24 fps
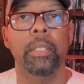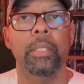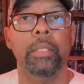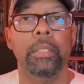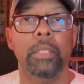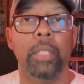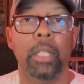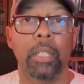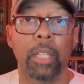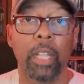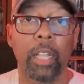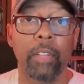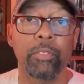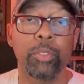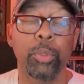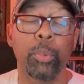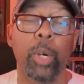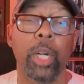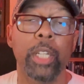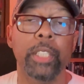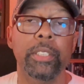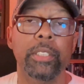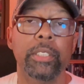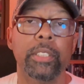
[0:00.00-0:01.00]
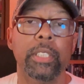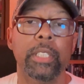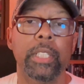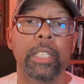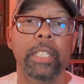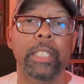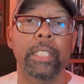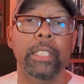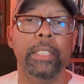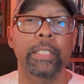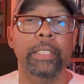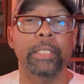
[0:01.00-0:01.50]
The Loved Ones
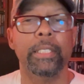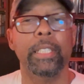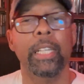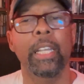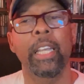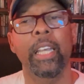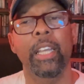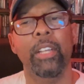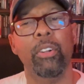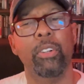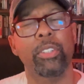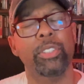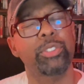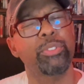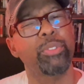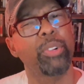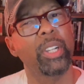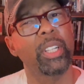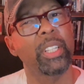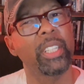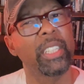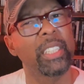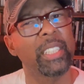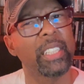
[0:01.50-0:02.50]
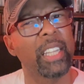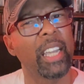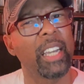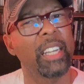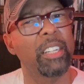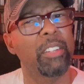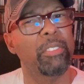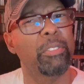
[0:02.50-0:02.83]
is an Australian kind of